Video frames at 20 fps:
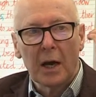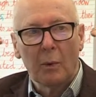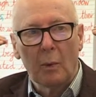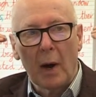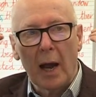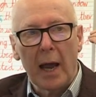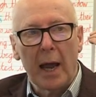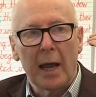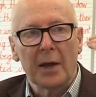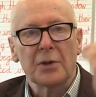
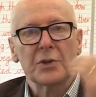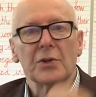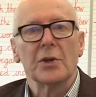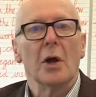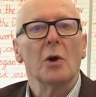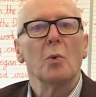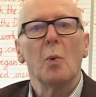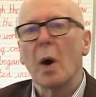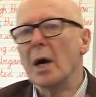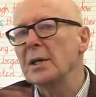where
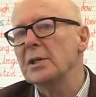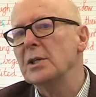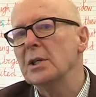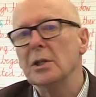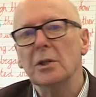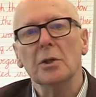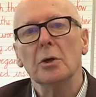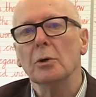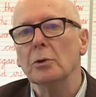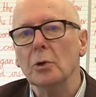Snow White
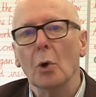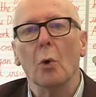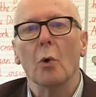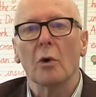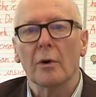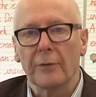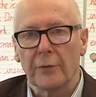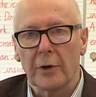in New York,